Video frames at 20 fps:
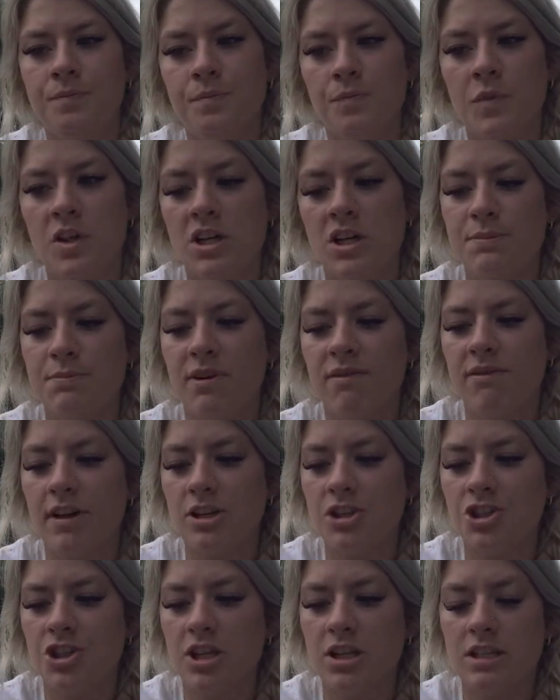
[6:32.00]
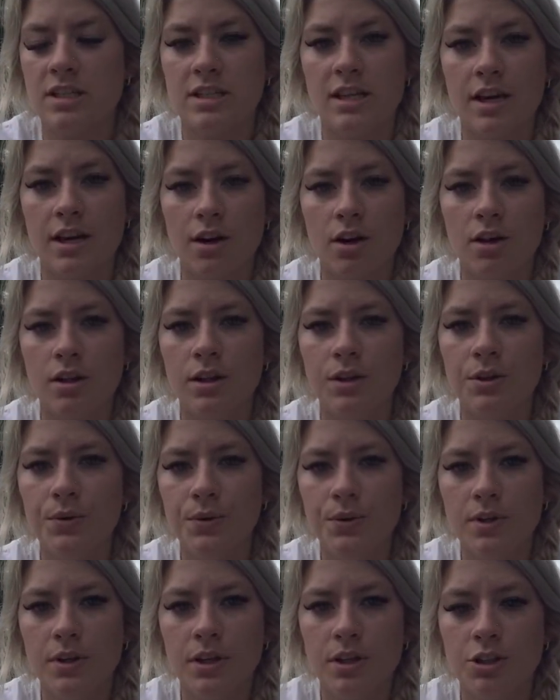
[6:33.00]
there's preventions that
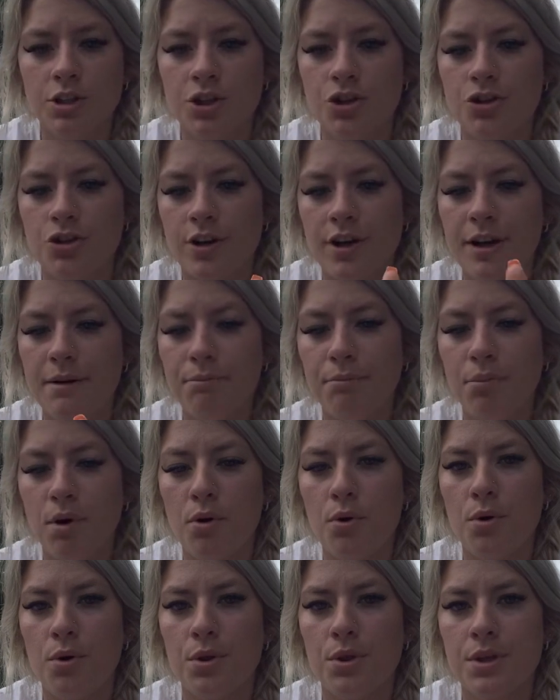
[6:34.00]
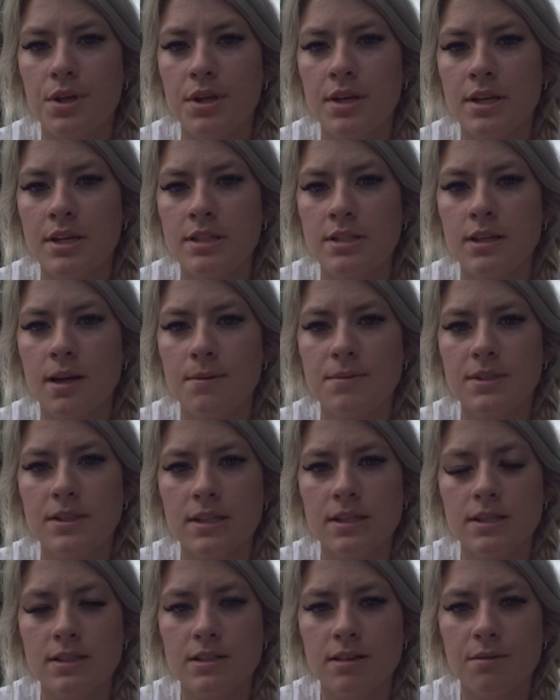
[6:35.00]
include to treat both
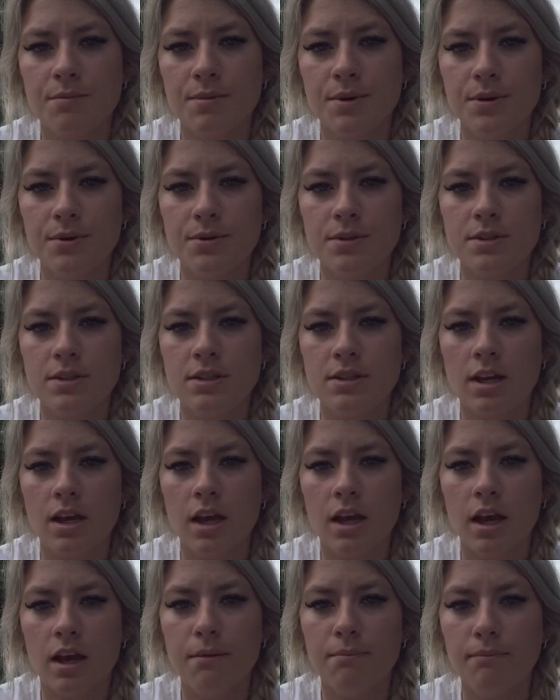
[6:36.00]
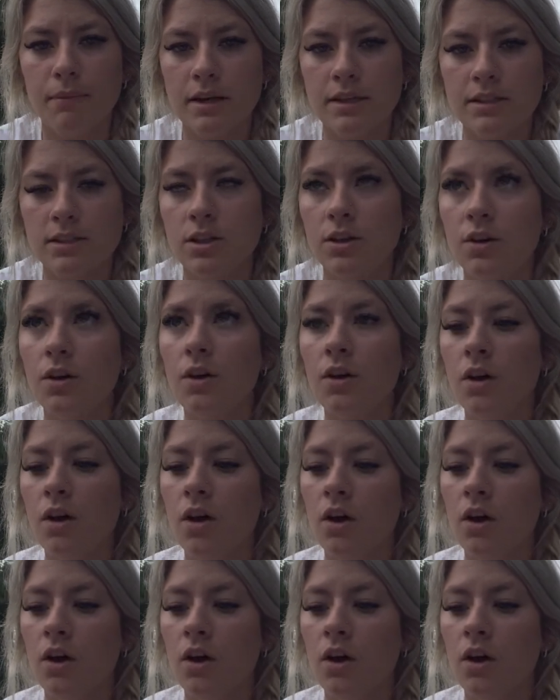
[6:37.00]
substance abuse and mental